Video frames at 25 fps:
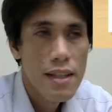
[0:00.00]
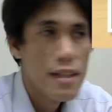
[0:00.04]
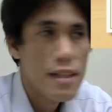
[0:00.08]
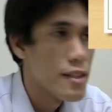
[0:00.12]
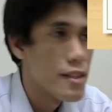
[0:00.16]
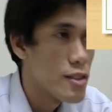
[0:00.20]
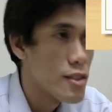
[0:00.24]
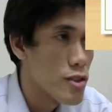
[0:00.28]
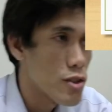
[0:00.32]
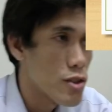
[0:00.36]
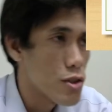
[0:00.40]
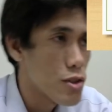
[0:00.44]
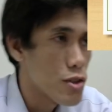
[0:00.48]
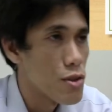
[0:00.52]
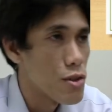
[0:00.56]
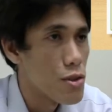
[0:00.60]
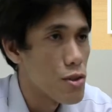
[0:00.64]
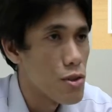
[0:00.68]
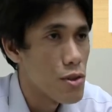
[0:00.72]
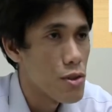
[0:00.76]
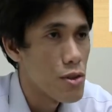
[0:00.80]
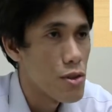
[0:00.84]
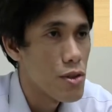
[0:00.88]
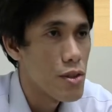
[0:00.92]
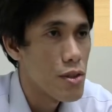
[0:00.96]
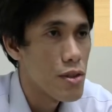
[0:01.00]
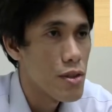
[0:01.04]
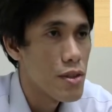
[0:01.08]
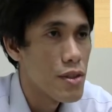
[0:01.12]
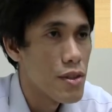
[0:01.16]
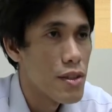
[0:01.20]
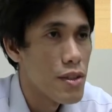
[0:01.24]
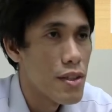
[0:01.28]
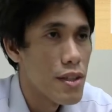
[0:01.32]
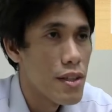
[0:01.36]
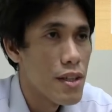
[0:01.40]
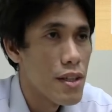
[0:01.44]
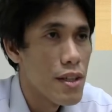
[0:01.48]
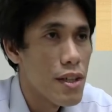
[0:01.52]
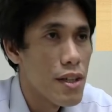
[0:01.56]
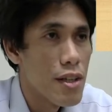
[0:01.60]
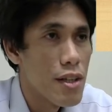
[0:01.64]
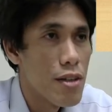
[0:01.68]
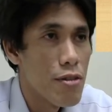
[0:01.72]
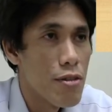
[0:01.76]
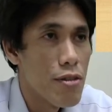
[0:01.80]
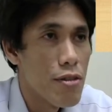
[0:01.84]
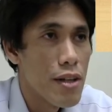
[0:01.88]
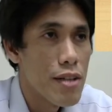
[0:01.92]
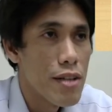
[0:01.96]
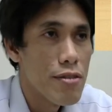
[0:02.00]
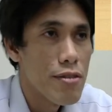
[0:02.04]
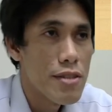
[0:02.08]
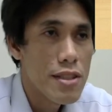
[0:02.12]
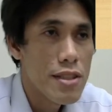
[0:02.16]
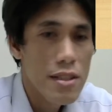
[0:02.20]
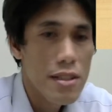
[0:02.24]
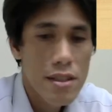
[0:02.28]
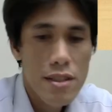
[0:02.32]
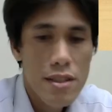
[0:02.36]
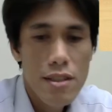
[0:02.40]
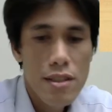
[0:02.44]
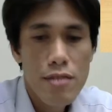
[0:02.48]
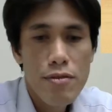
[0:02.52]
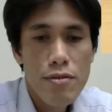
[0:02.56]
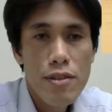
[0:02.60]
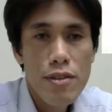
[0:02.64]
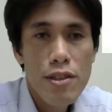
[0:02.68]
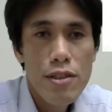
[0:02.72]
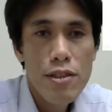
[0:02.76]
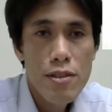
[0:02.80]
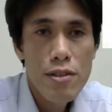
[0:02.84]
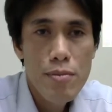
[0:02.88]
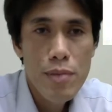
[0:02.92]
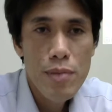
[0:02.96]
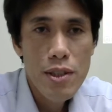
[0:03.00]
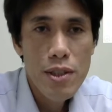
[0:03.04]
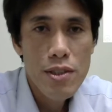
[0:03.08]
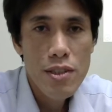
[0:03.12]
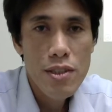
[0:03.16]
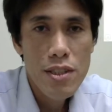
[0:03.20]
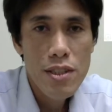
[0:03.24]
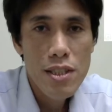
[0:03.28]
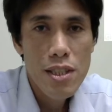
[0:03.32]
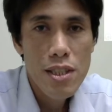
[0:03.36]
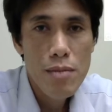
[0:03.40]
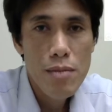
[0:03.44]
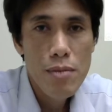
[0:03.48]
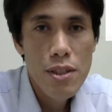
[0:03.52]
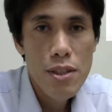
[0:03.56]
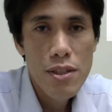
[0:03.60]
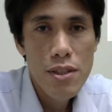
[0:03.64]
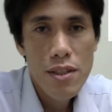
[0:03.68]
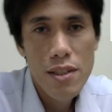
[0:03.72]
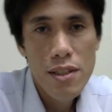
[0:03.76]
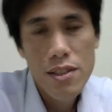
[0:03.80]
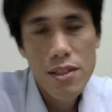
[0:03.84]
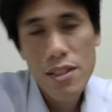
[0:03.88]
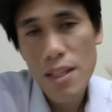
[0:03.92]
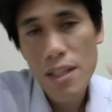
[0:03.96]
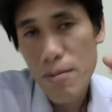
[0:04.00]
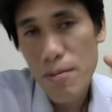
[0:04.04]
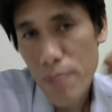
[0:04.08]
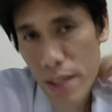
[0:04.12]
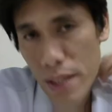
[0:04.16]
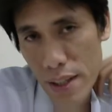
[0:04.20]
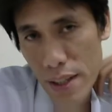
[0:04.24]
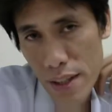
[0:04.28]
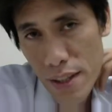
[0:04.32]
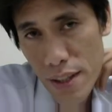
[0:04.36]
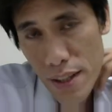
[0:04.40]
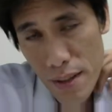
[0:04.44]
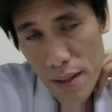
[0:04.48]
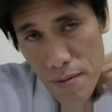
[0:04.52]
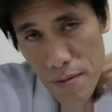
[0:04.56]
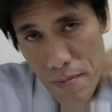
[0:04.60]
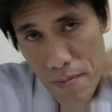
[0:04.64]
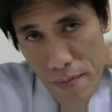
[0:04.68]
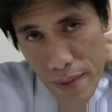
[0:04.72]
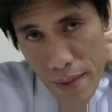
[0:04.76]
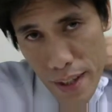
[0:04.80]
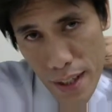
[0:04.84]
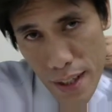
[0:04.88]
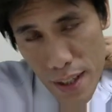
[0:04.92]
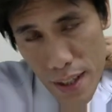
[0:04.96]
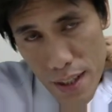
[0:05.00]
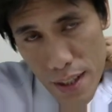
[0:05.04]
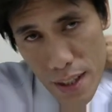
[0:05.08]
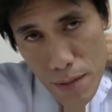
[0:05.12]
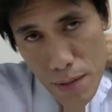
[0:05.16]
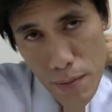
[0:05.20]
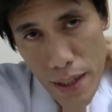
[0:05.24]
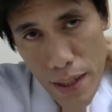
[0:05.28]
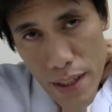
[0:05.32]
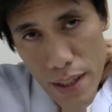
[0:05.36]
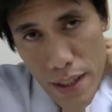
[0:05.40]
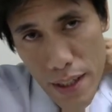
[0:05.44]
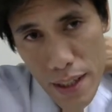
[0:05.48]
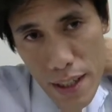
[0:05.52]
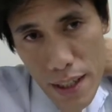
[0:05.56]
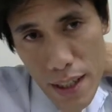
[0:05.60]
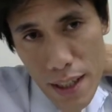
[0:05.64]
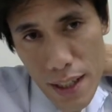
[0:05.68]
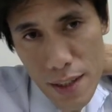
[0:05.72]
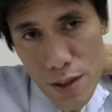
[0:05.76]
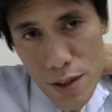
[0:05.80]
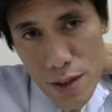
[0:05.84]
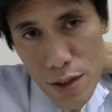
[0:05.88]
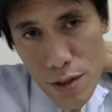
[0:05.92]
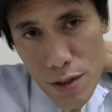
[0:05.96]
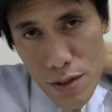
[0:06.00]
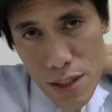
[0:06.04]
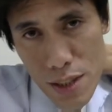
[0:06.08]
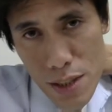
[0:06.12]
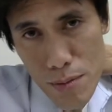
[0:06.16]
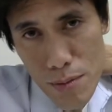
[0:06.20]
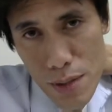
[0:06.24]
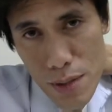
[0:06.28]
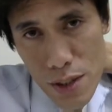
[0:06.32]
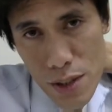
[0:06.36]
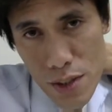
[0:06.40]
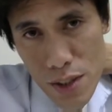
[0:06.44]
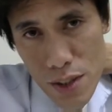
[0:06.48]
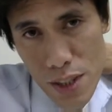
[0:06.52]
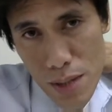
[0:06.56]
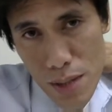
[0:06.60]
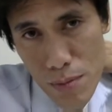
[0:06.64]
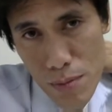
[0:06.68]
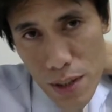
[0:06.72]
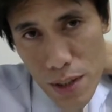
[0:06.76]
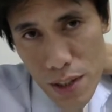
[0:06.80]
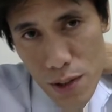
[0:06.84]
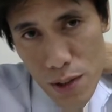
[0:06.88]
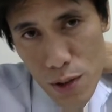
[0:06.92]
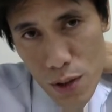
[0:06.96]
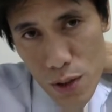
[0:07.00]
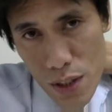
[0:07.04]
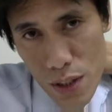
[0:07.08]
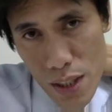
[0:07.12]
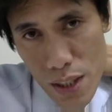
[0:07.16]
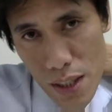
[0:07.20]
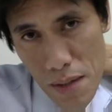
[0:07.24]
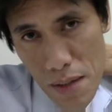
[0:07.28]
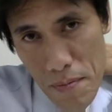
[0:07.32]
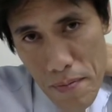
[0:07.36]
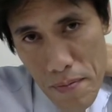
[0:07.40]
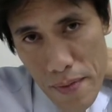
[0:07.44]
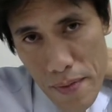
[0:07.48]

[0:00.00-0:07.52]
So why was it difficult? Because it's about the Sabbath. The Monday lesson was about Sabbath cooking.